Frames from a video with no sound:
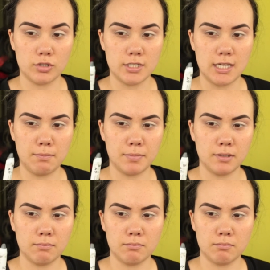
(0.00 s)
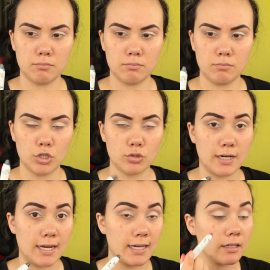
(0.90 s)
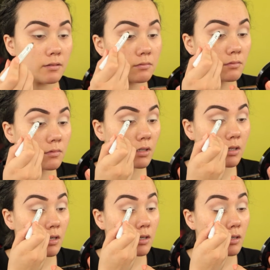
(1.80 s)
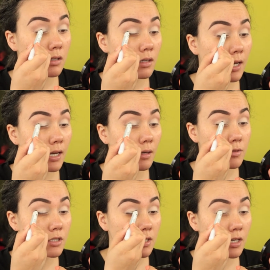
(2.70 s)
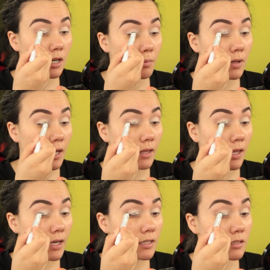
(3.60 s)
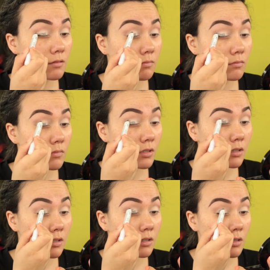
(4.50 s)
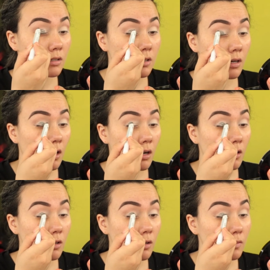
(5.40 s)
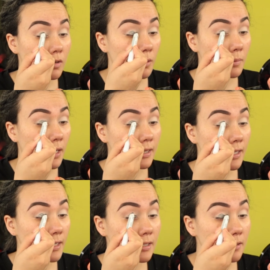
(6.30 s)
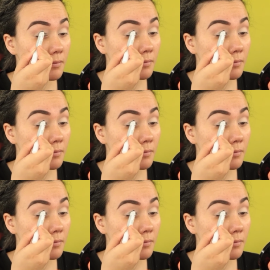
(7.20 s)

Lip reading: deep gray. And I'm just going to apply that all over my lid.